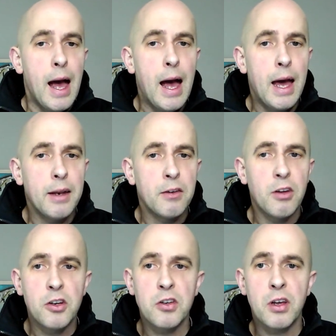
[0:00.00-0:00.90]
And
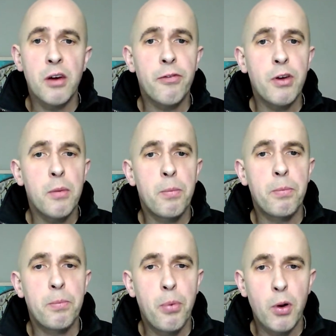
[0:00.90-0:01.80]
so just a few
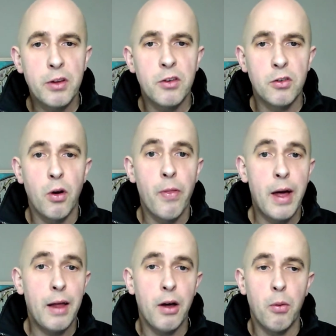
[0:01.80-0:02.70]
pointers on
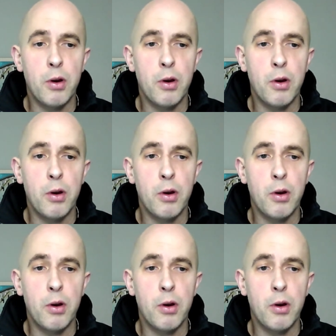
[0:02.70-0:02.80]
that I